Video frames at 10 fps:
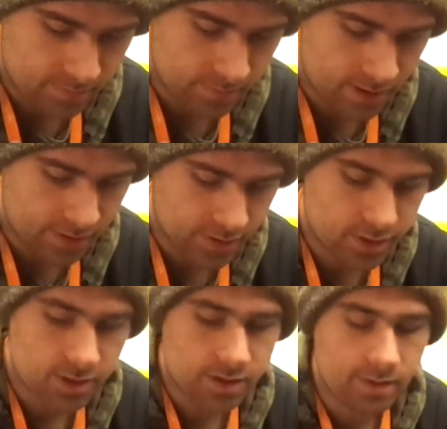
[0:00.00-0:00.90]
by
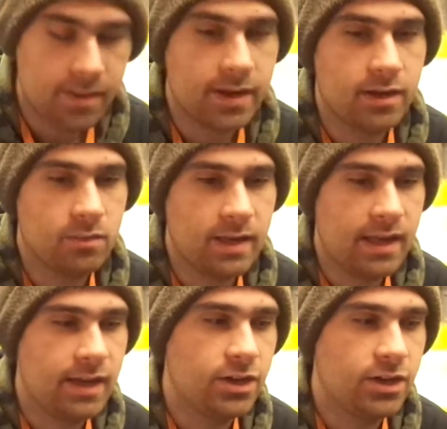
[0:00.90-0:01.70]
security because we had